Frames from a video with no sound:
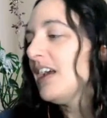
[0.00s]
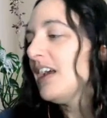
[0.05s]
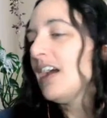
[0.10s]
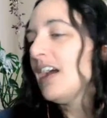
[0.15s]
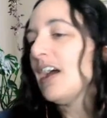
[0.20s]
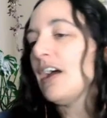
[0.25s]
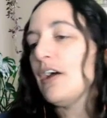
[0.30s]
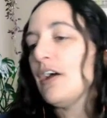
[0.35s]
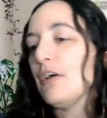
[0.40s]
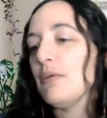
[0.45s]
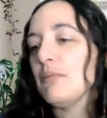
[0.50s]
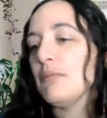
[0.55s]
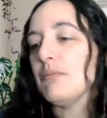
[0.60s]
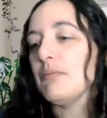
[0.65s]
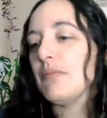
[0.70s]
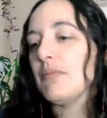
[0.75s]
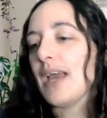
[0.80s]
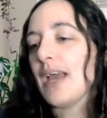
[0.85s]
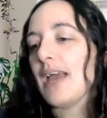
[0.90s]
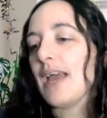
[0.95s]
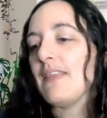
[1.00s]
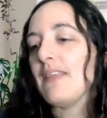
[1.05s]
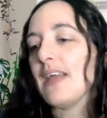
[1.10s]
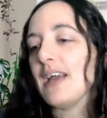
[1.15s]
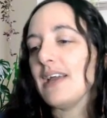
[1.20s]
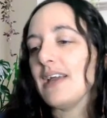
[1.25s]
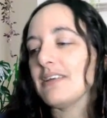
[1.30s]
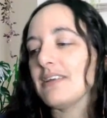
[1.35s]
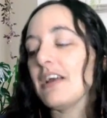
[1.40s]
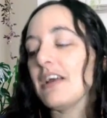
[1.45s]
And
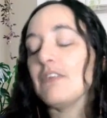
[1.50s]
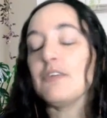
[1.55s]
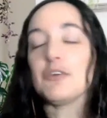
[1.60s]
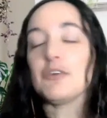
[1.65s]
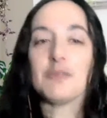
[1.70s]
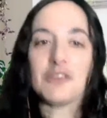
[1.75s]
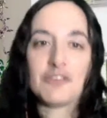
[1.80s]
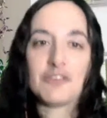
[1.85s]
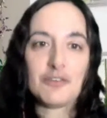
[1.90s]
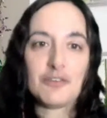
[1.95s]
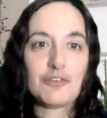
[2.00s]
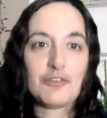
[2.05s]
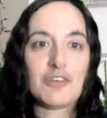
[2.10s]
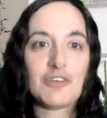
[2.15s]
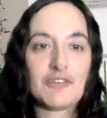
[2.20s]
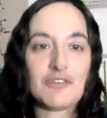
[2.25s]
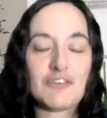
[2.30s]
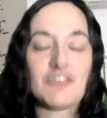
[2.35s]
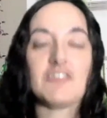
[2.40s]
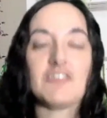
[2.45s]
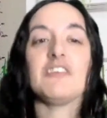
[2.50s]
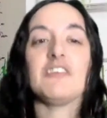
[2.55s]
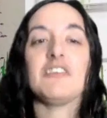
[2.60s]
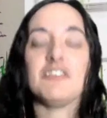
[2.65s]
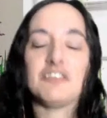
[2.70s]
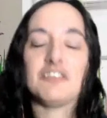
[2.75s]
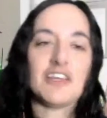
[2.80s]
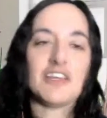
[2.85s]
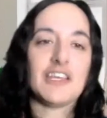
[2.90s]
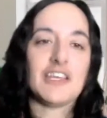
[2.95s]
that covered my social deficits
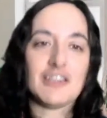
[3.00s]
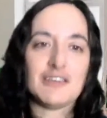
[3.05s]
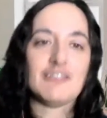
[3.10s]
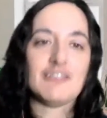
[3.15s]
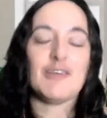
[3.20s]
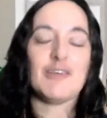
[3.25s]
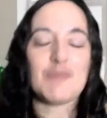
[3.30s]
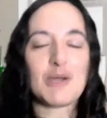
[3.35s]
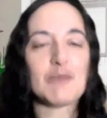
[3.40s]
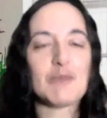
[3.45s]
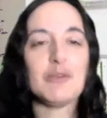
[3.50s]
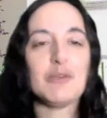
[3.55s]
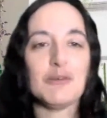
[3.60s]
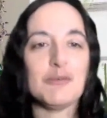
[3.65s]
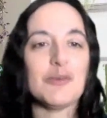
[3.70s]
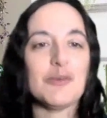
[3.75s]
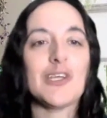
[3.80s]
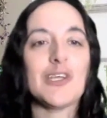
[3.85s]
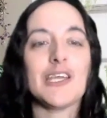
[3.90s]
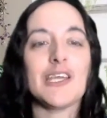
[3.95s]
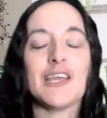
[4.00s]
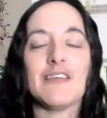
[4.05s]
until I hit about puberty.